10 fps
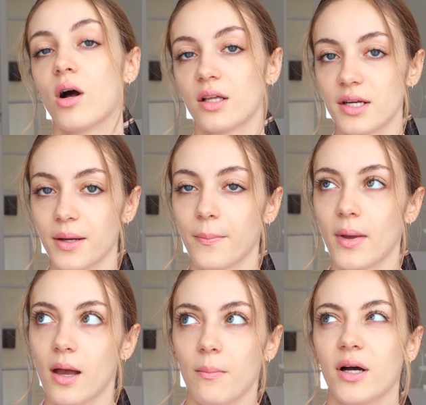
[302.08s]
quality.
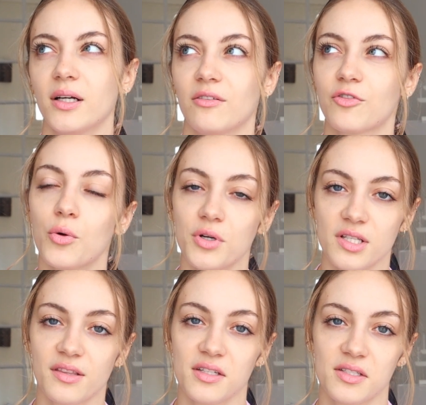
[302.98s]
But of
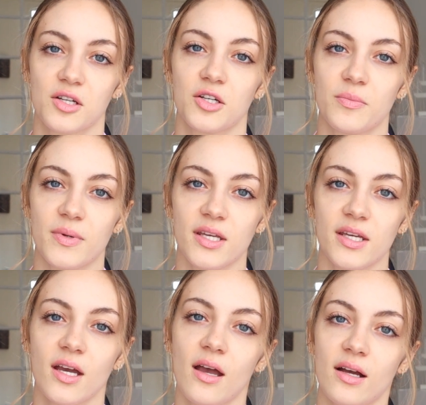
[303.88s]
course, this could
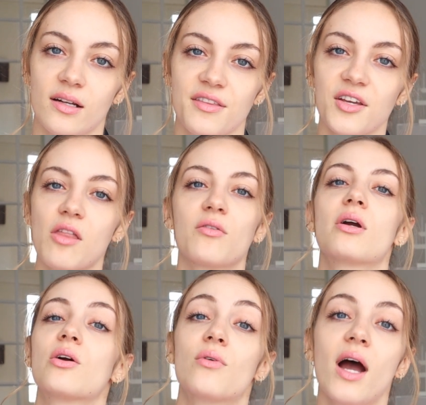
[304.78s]
be the other
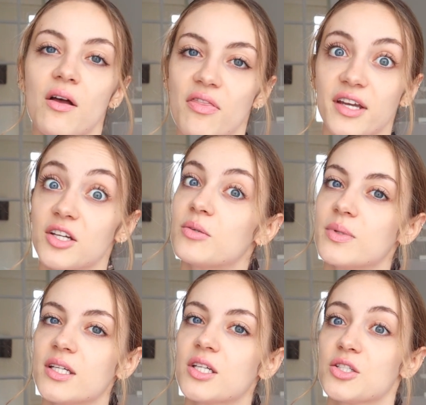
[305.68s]
way around. They could
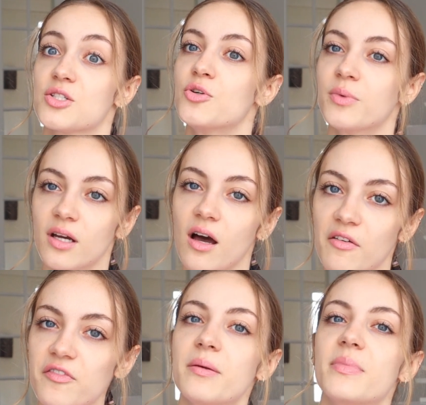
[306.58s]
be consuming
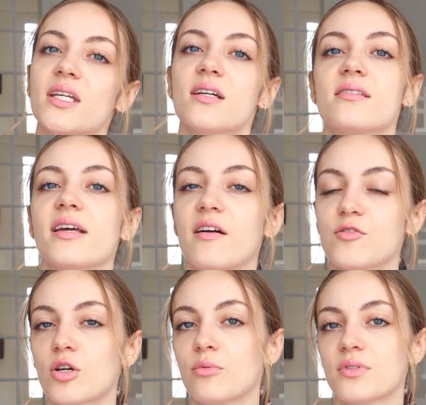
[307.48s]
coffee because they have
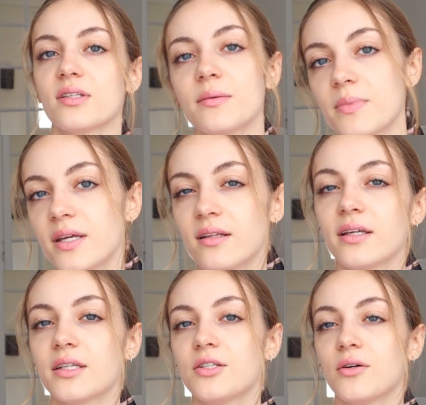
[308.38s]
trouble sleeping.
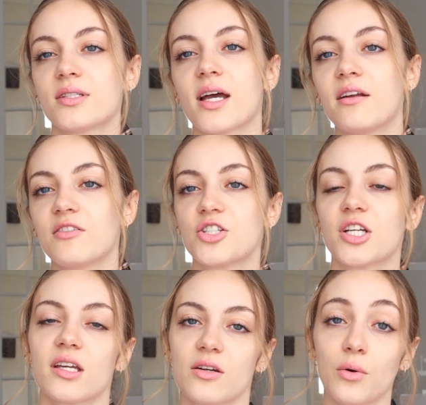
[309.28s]
Like, you know, it's kind of a
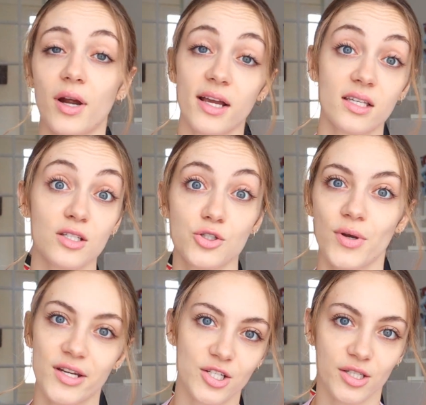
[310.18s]
chicken or egg
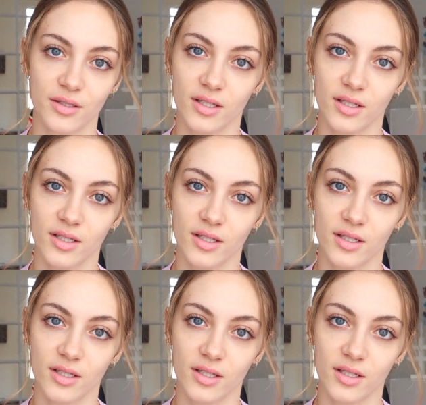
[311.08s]
situation.